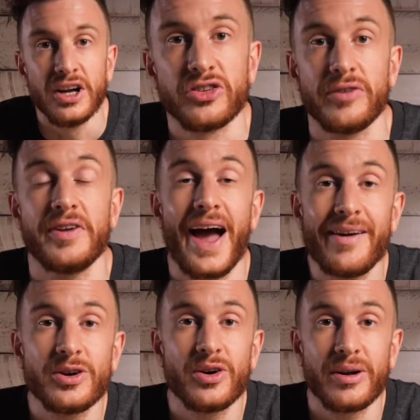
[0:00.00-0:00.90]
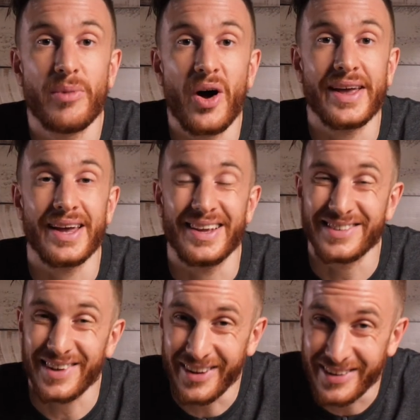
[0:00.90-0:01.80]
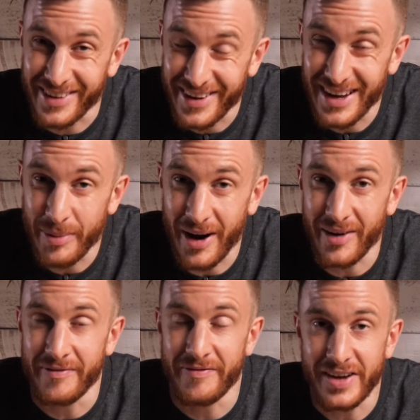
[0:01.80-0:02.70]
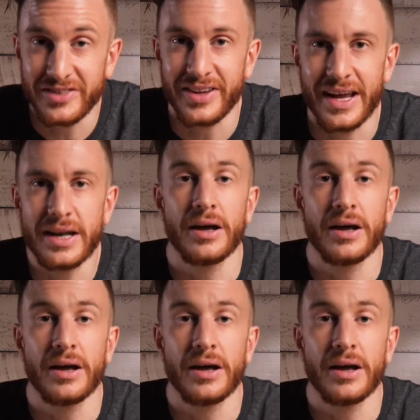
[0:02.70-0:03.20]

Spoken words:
So if you haven't got a mic, it's something to think about investing in.